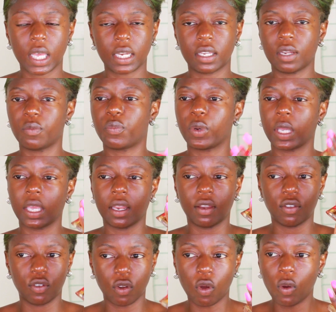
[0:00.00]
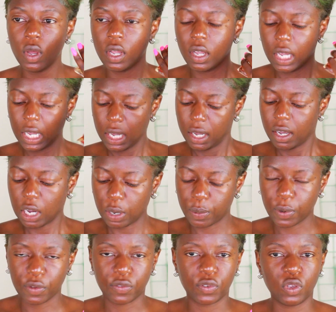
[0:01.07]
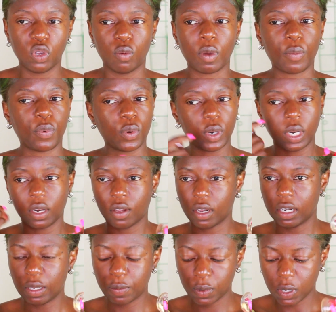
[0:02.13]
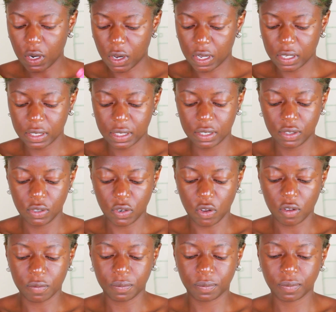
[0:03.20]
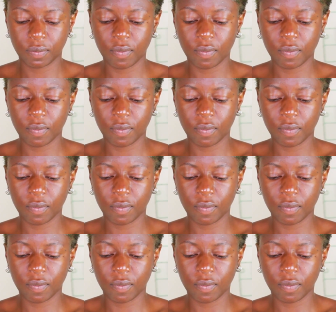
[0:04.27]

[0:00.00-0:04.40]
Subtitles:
I did bring in, you know, her perfume, I brought in her lip gloss, you know.